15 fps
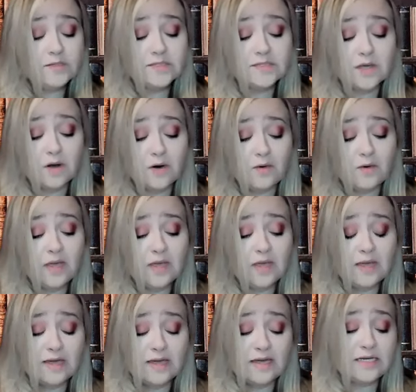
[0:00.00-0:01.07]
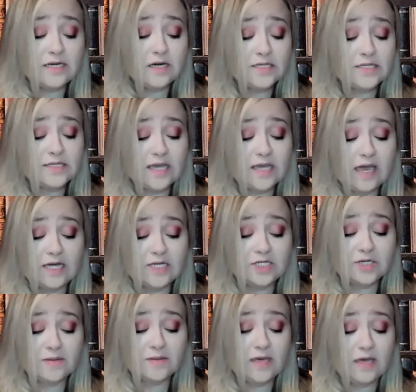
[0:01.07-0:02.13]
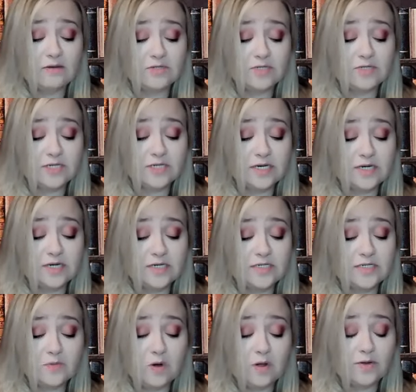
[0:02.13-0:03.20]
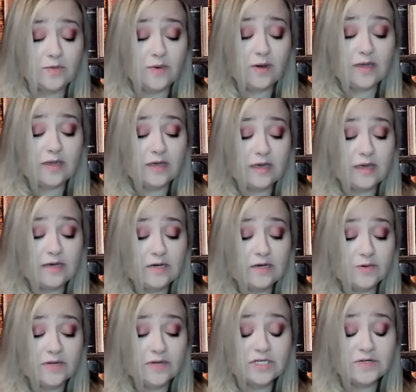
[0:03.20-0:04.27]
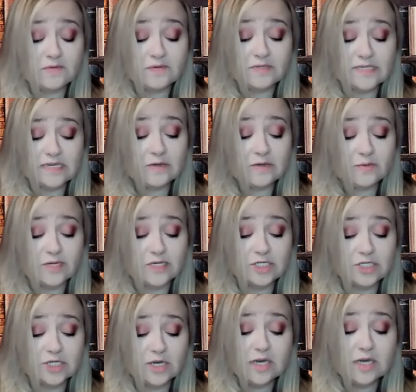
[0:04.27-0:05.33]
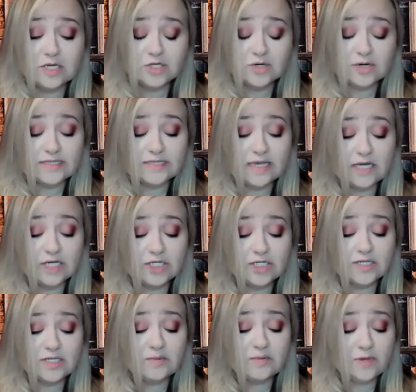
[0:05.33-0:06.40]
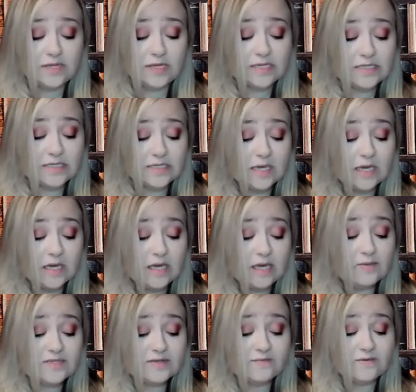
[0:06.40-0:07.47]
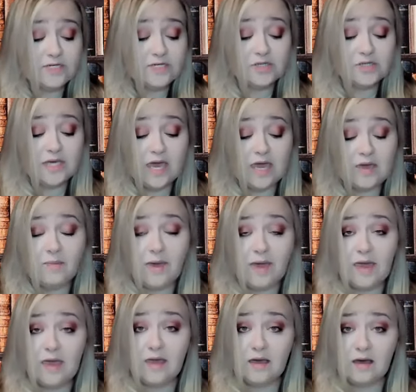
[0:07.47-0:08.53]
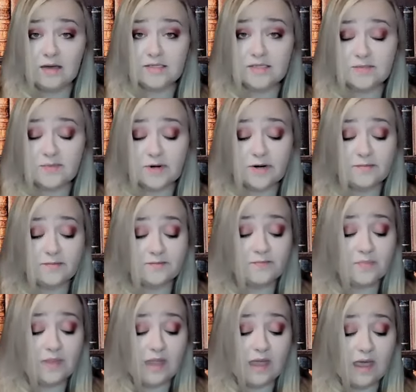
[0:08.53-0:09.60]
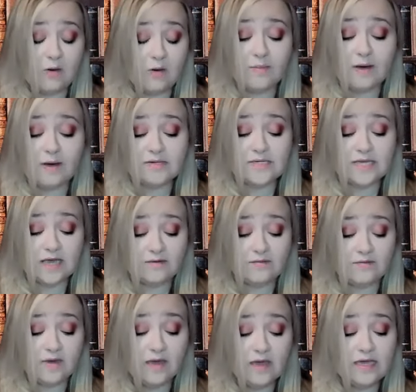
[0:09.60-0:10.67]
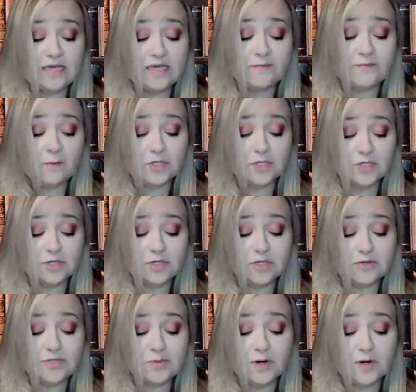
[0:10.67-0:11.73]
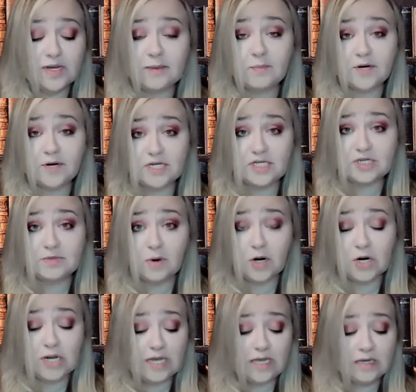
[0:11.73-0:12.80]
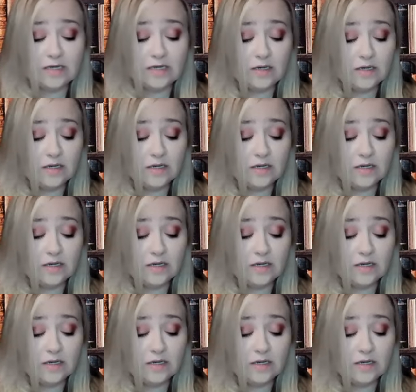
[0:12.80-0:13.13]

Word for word: So he tossed the cash on the counter, tucked his wallet away again, and reached for the sandwich. Transaction complete. He was officially a paying customer. Now, about Dev. He's a forger, used to work at Perdition Market.